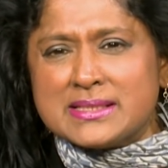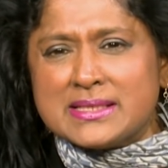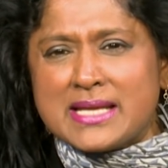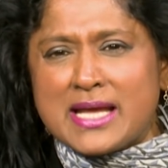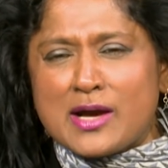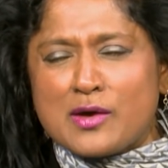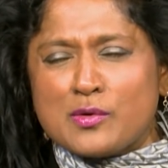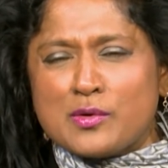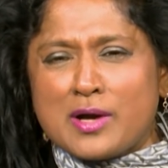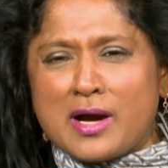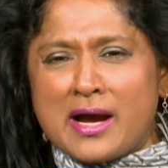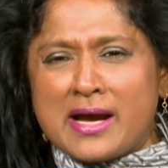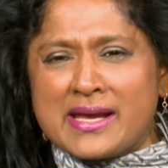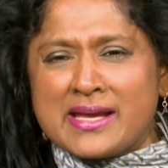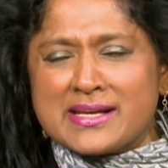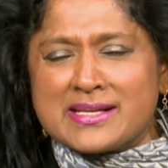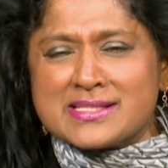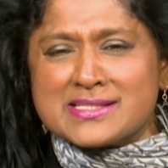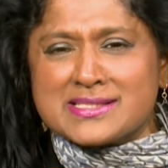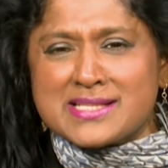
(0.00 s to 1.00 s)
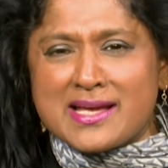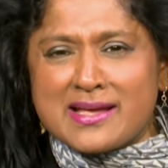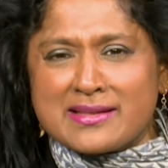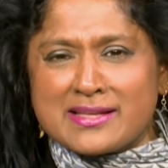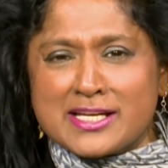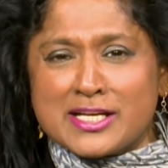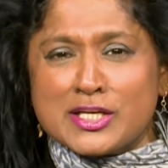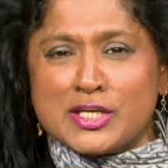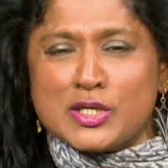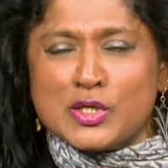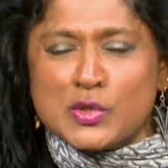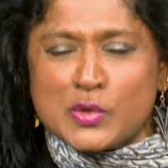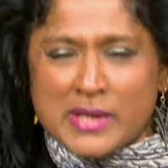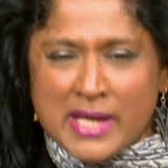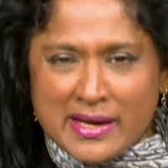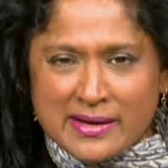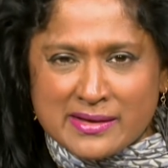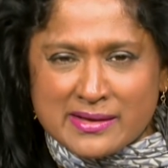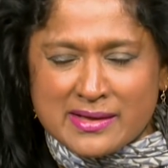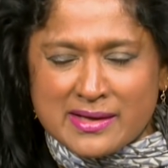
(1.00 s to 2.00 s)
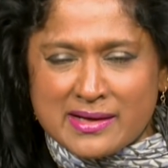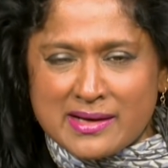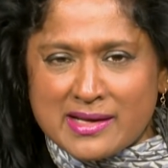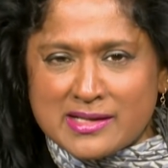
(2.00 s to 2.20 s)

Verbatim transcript: Now, I understand a new candidate